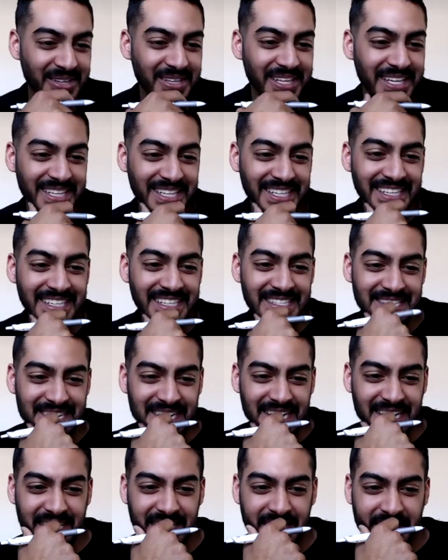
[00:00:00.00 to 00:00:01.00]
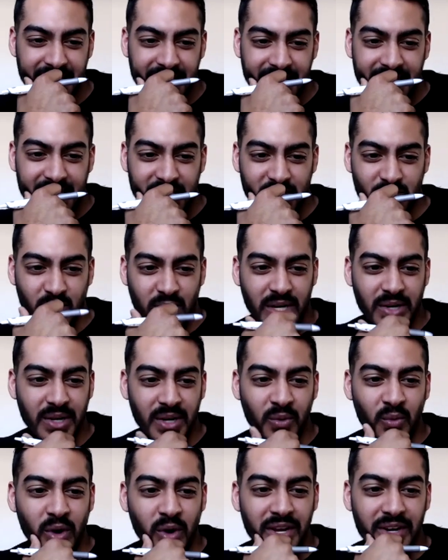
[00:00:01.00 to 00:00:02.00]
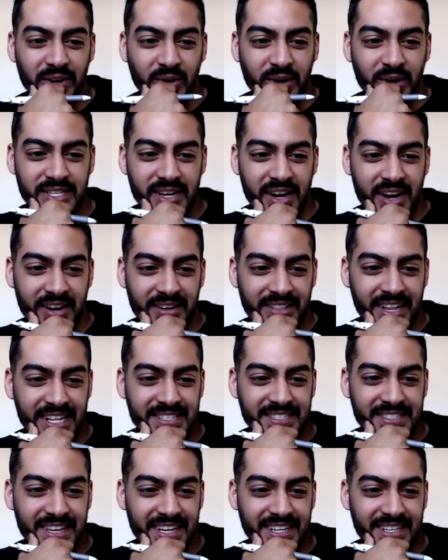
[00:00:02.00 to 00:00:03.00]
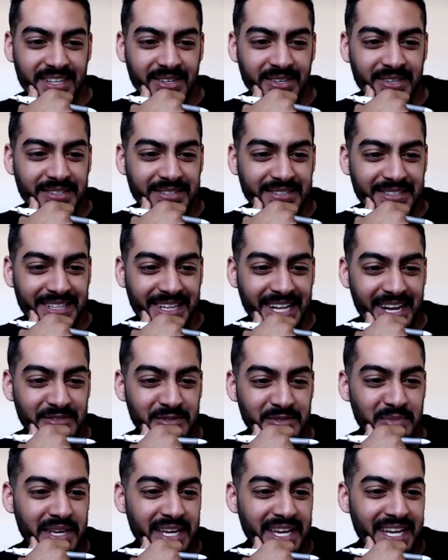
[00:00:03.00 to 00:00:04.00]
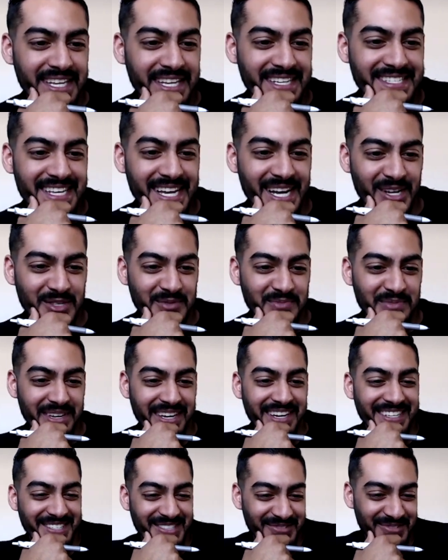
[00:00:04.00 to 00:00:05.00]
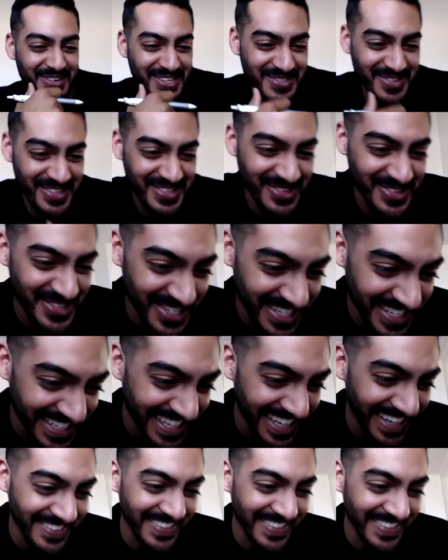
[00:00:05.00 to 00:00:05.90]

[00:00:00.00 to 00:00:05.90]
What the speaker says: England is wondering when you're going to honor that steak dinner. It'll have to be at his house because the restaurants are shutting down.